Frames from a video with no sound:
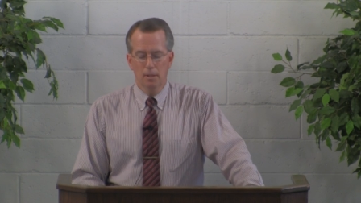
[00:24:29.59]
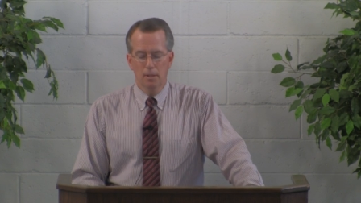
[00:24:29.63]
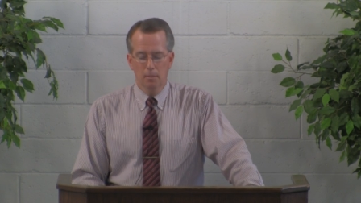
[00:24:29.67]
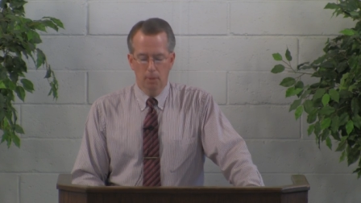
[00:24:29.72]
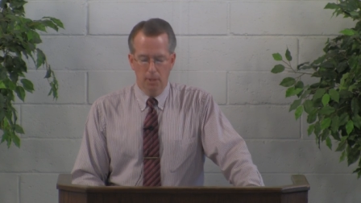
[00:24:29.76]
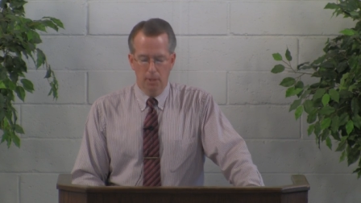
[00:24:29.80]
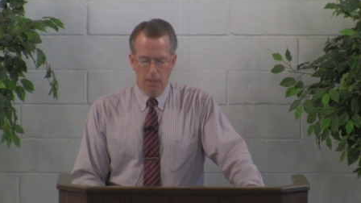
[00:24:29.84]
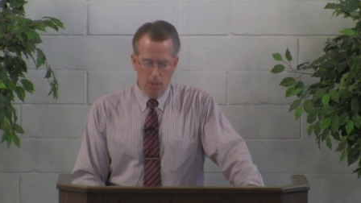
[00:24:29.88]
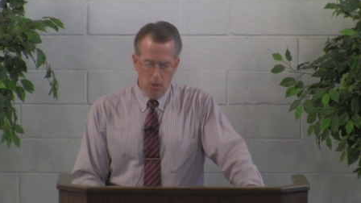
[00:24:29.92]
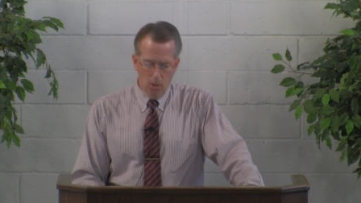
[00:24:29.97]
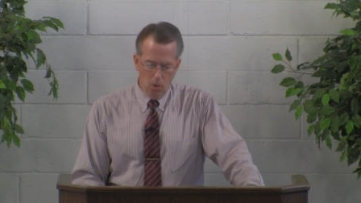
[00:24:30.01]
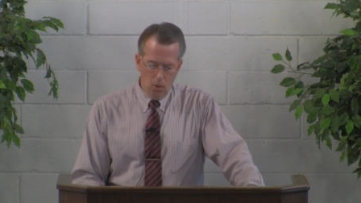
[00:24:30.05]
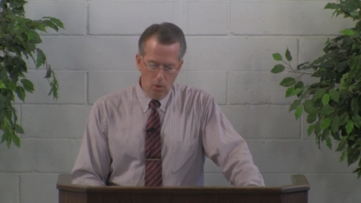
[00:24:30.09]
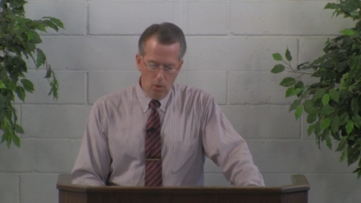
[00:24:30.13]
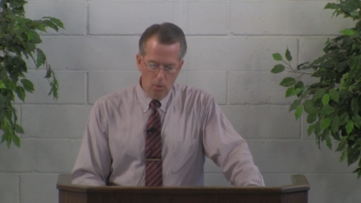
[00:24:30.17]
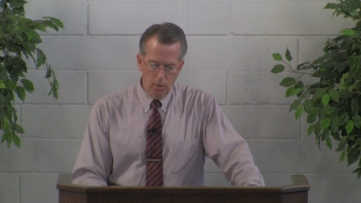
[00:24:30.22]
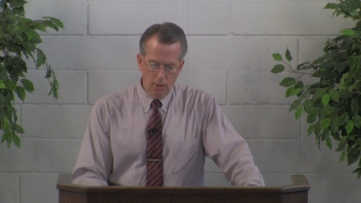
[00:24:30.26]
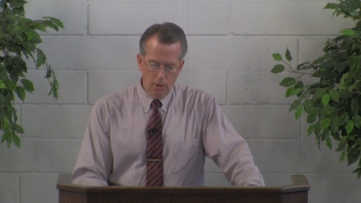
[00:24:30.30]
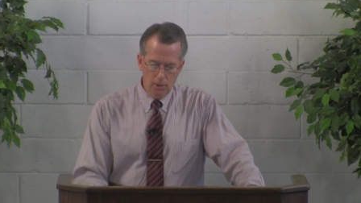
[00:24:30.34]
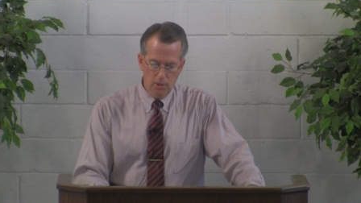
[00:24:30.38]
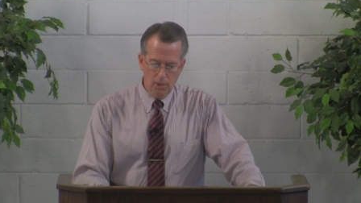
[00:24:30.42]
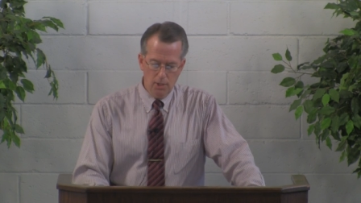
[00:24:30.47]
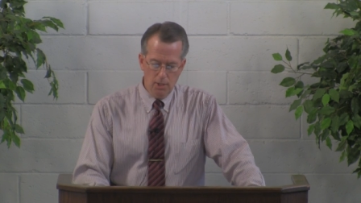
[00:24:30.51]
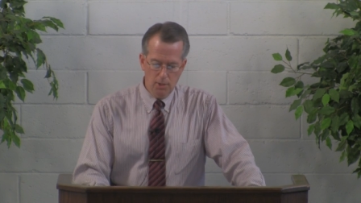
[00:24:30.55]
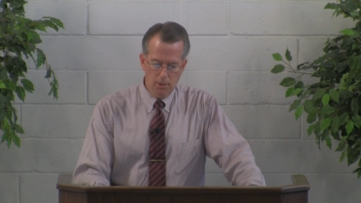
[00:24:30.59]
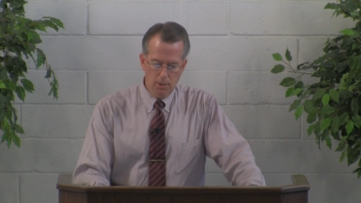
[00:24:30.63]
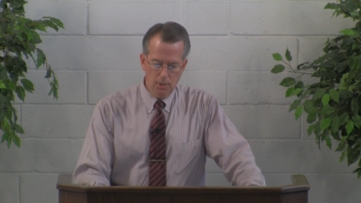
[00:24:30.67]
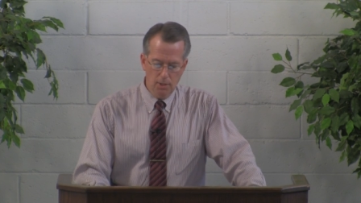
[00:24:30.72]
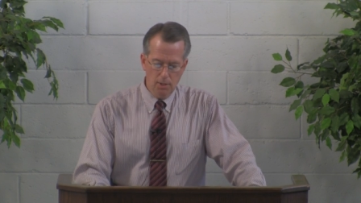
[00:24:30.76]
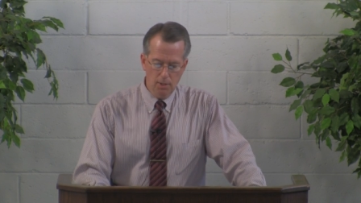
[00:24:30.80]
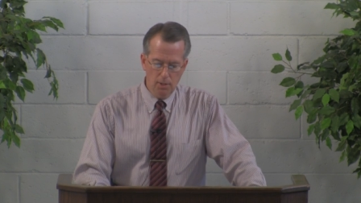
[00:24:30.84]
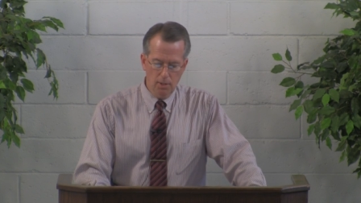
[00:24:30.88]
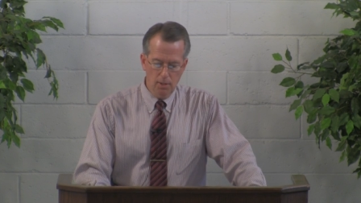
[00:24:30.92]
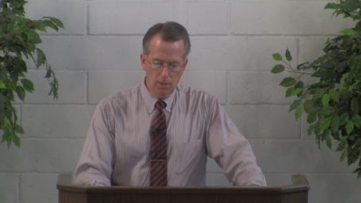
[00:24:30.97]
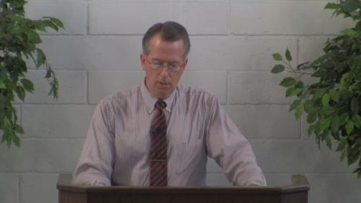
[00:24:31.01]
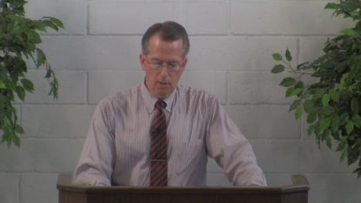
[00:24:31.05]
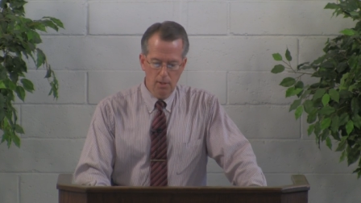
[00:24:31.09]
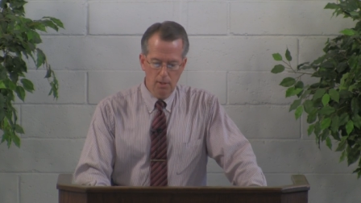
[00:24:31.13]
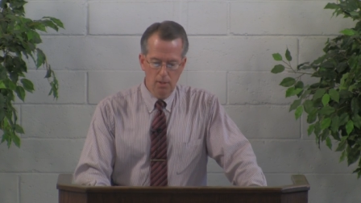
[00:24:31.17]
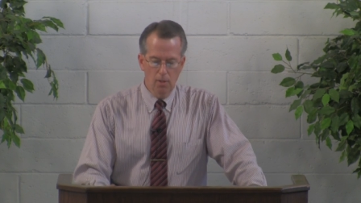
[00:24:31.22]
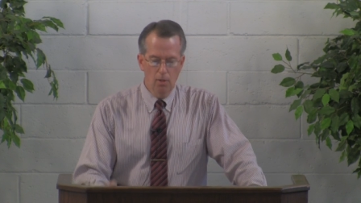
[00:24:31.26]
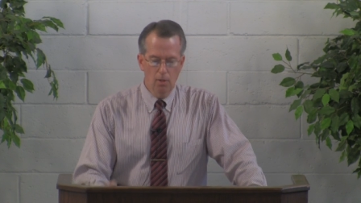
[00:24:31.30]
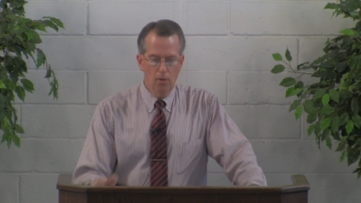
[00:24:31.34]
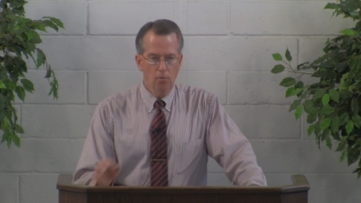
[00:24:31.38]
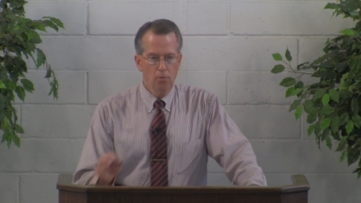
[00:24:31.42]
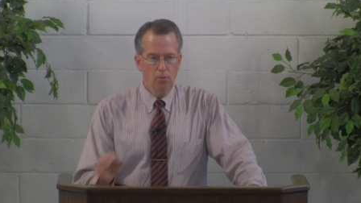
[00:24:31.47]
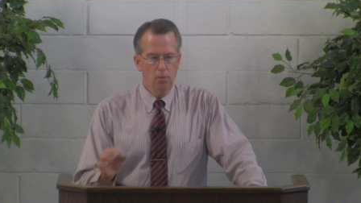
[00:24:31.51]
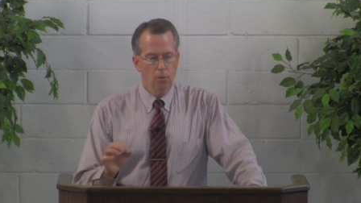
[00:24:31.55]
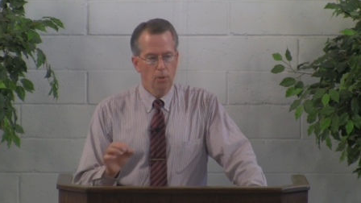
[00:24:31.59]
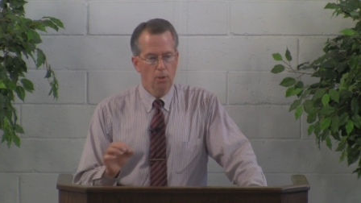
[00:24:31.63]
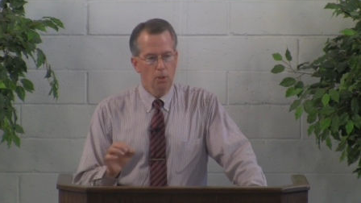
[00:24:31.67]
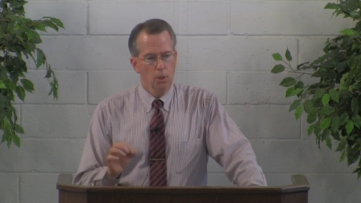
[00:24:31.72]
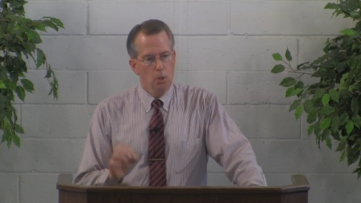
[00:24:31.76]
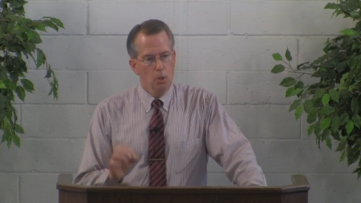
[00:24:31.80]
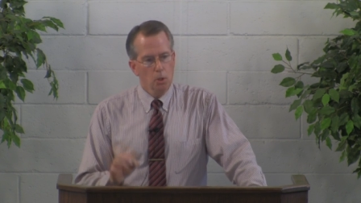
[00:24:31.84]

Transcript: but he always does it for a